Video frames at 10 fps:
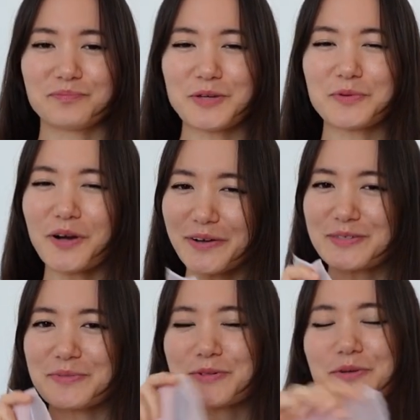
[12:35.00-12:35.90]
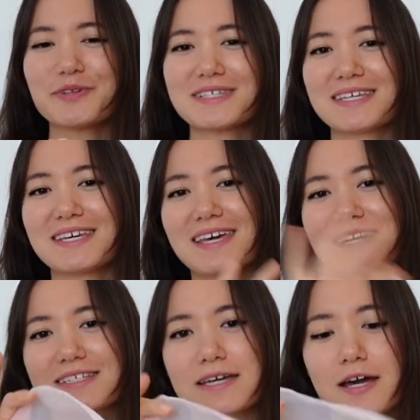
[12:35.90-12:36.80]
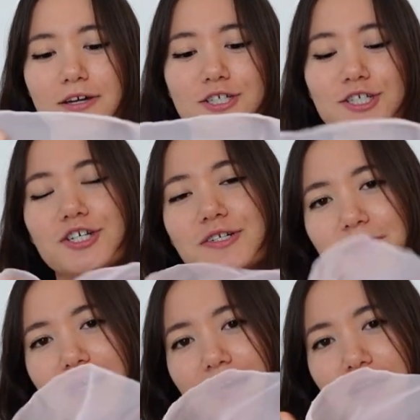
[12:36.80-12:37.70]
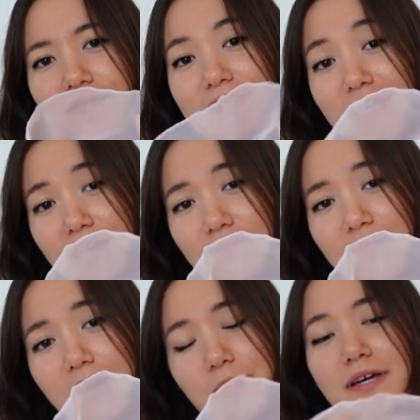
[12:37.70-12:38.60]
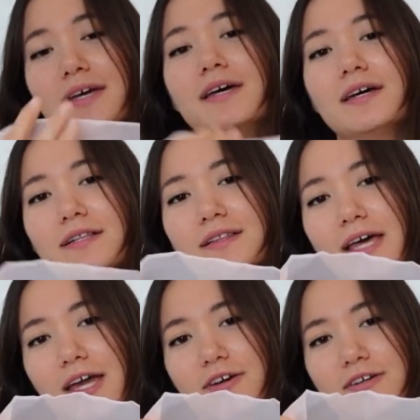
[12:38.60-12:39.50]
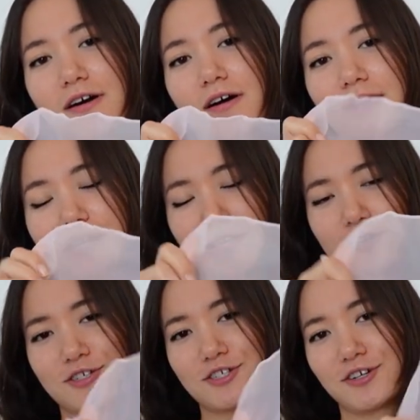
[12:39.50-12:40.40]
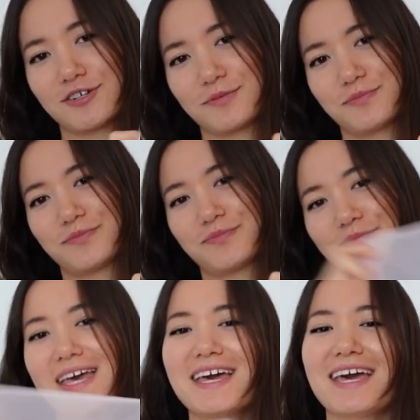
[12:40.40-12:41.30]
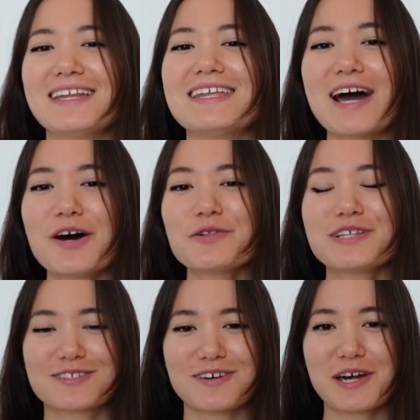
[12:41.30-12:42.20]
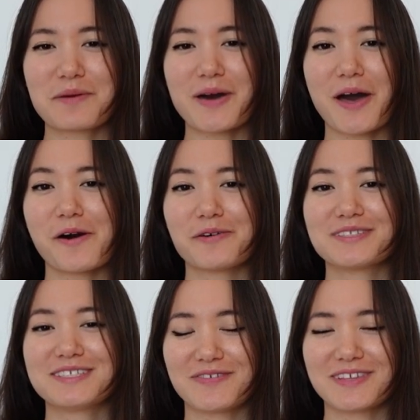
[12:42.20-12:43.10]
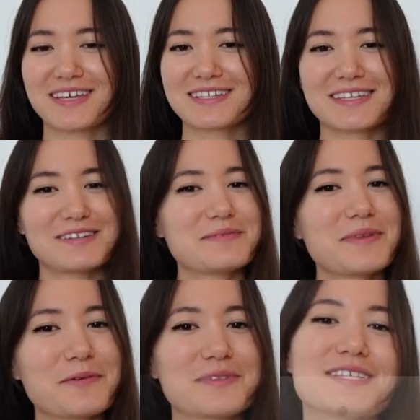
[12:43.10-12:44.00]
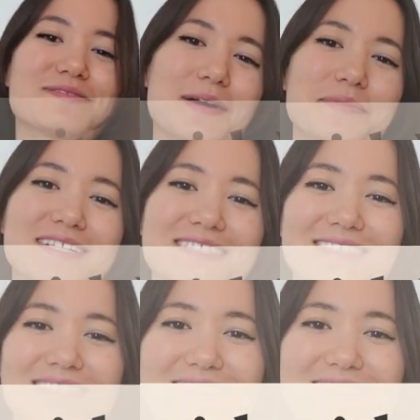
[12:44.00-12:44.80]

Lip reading: It would also be cool to see an entire shirt made out of this kind of fabric layered on an undershirt. And now let's talk about different things that you can make with these fabrics.